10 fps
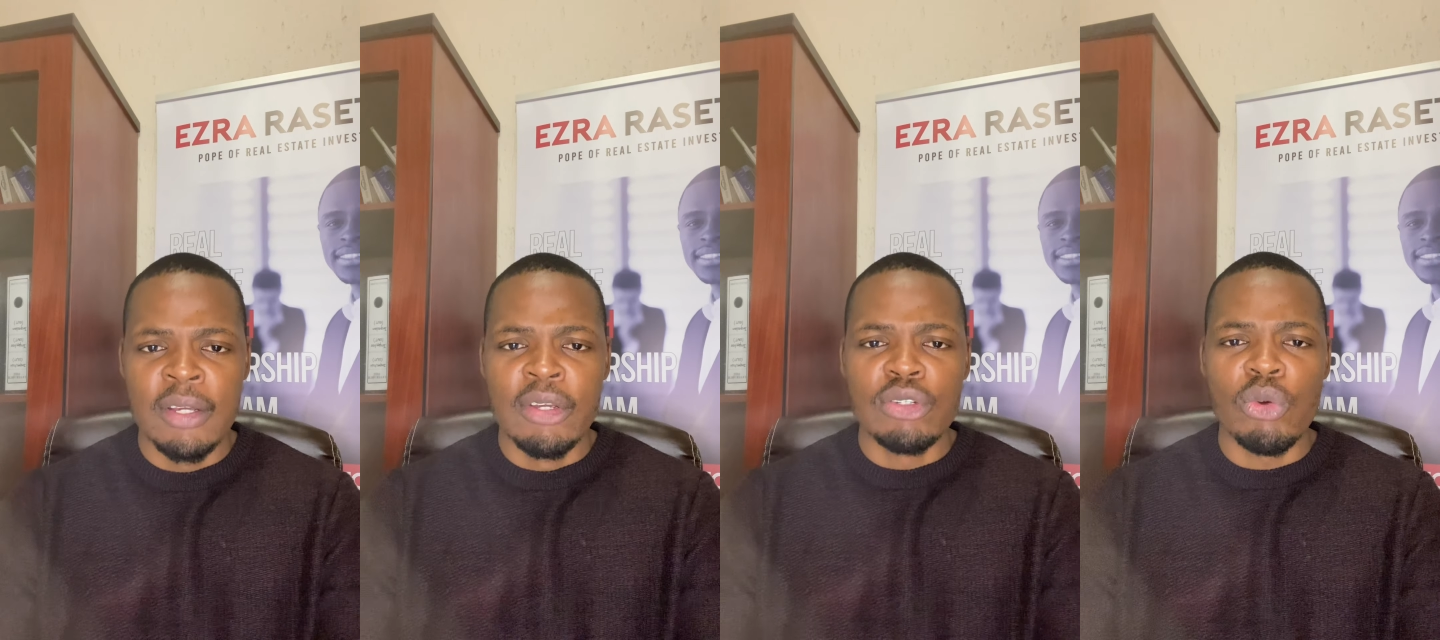
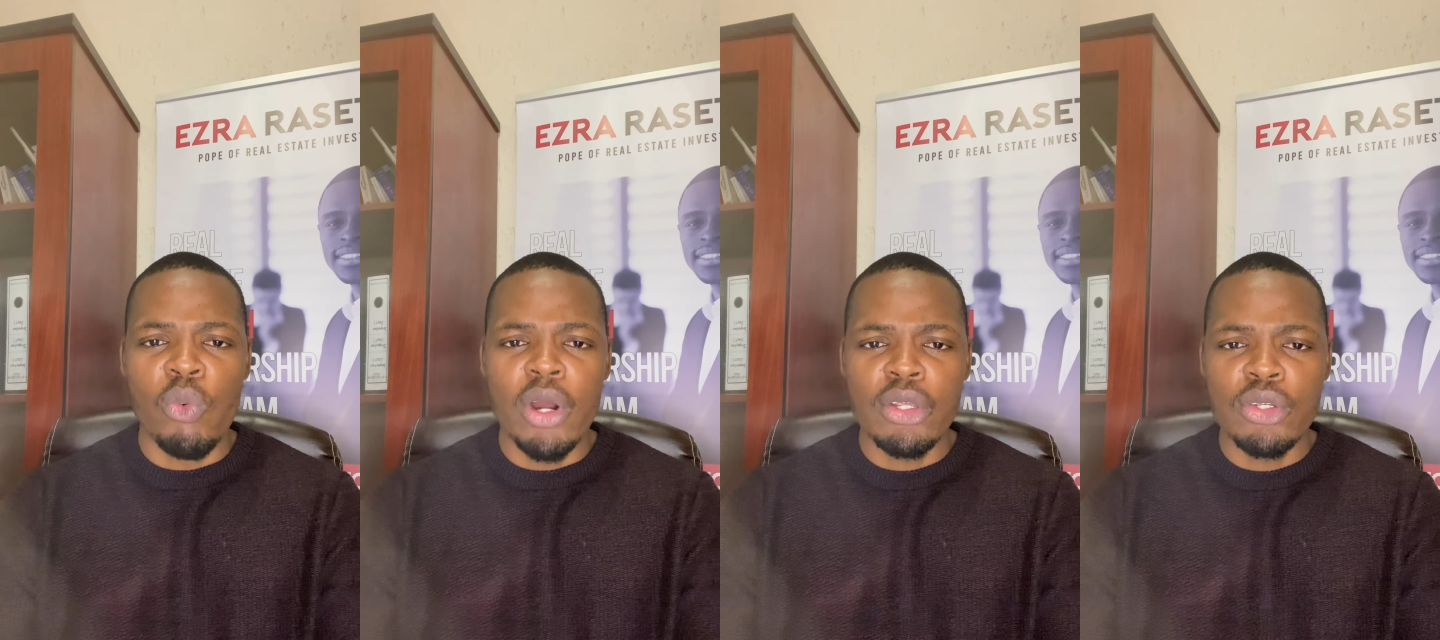So,
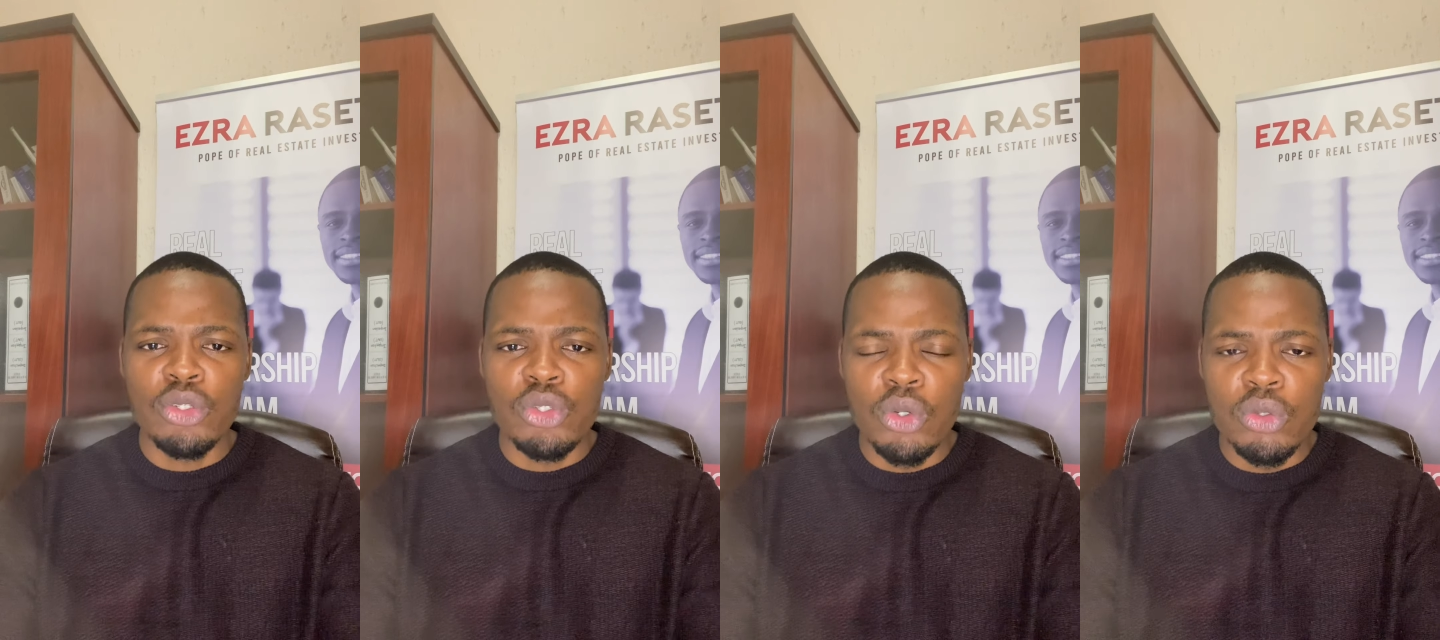what do you
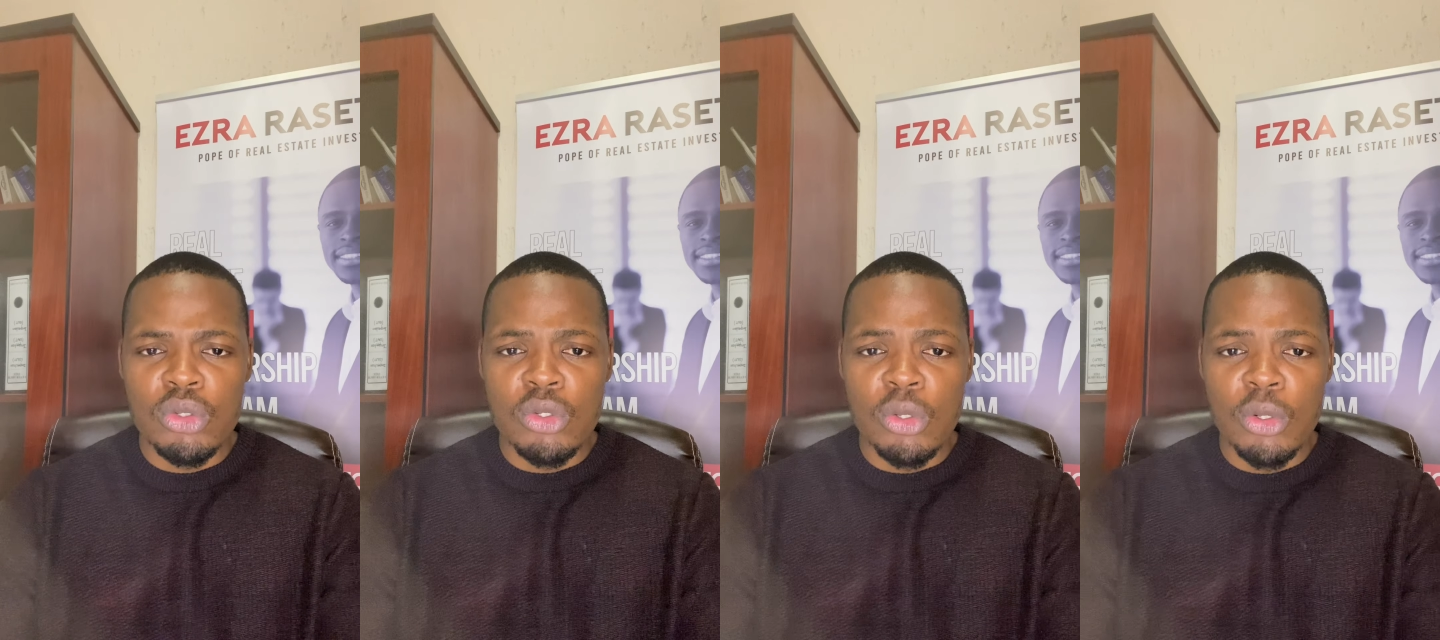
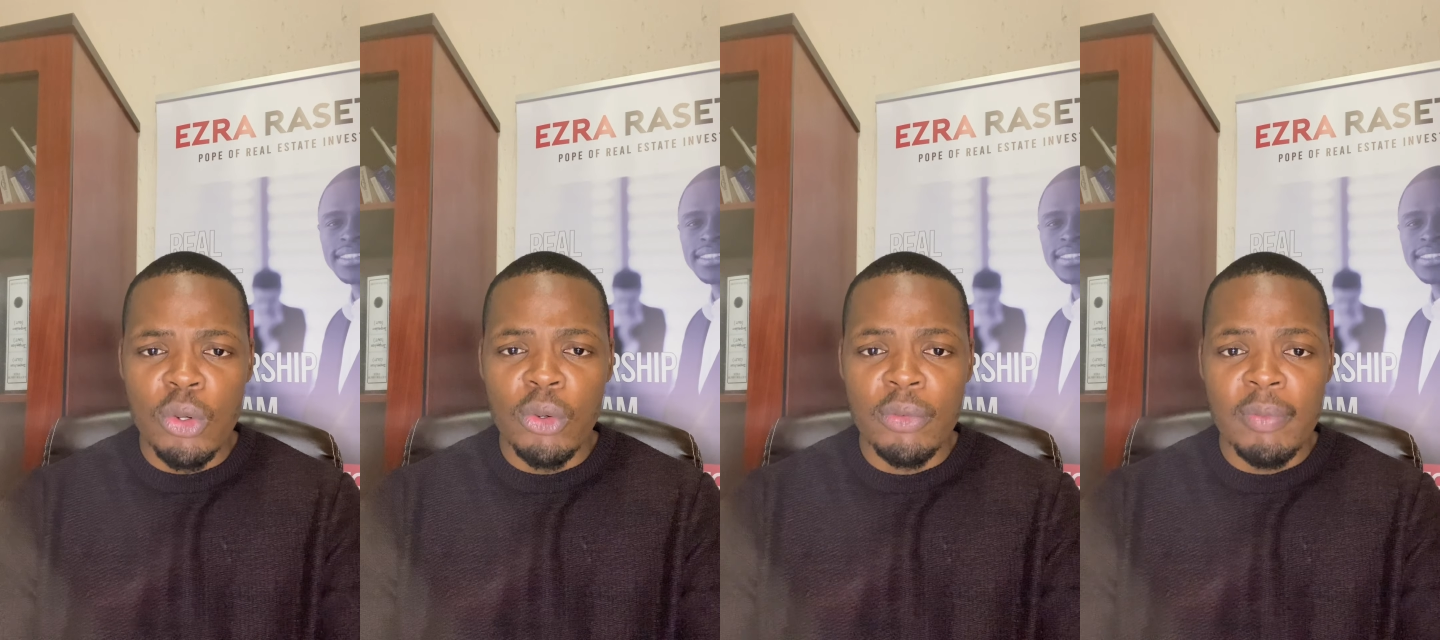choose to
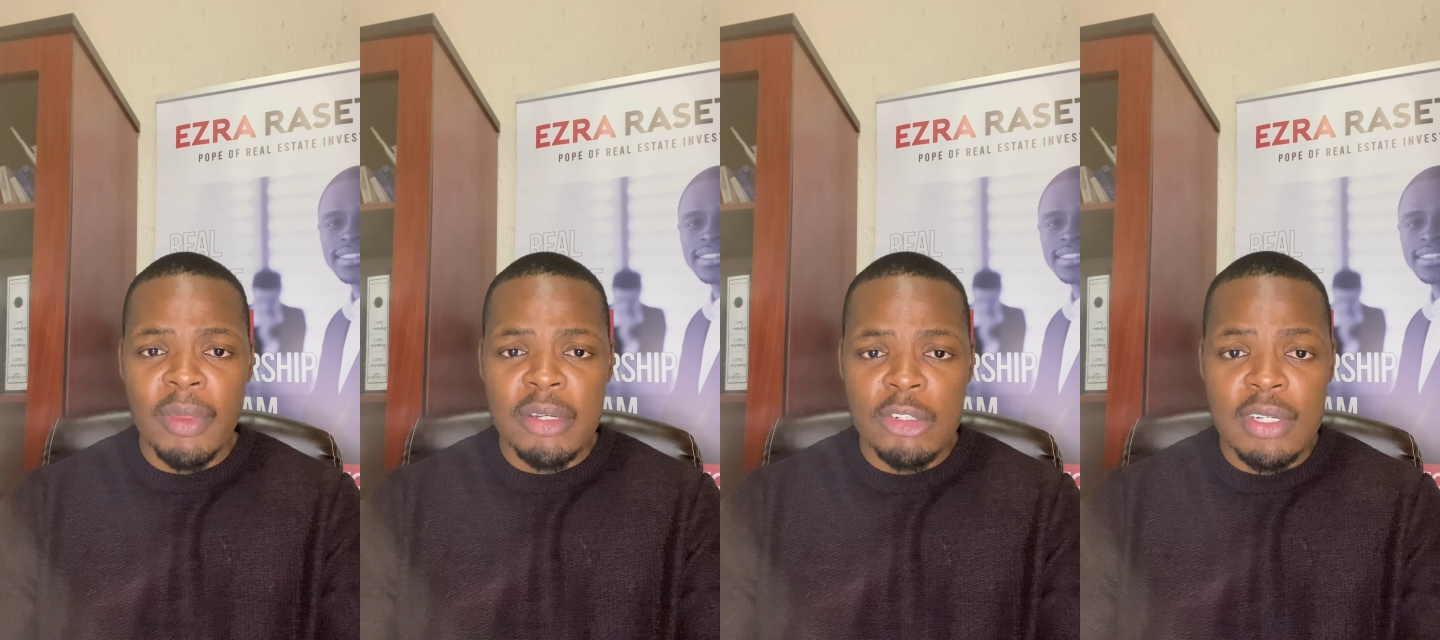do
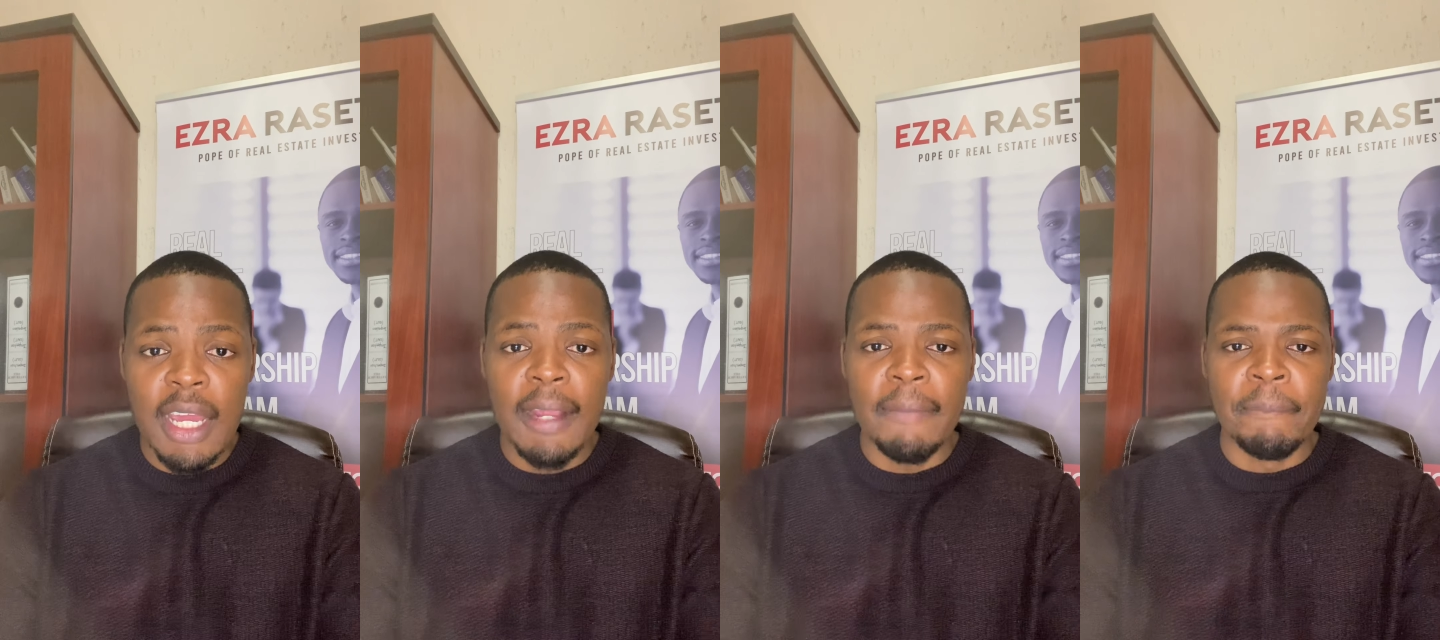
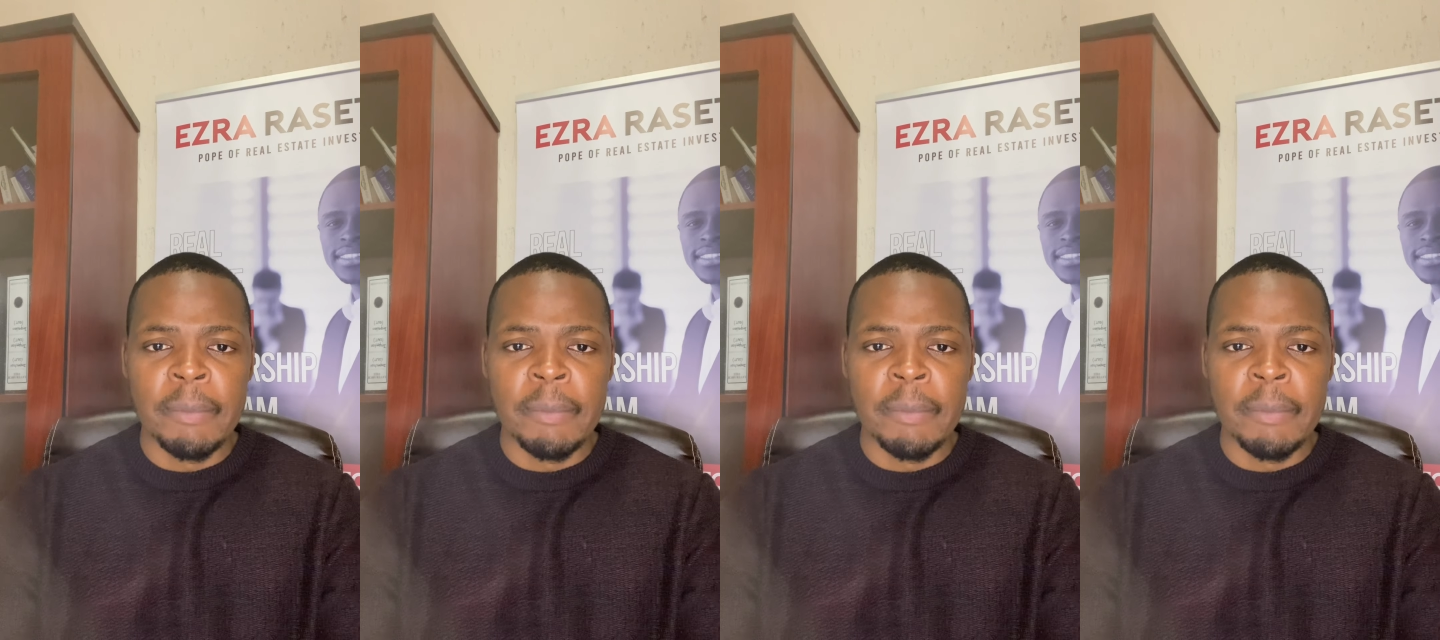today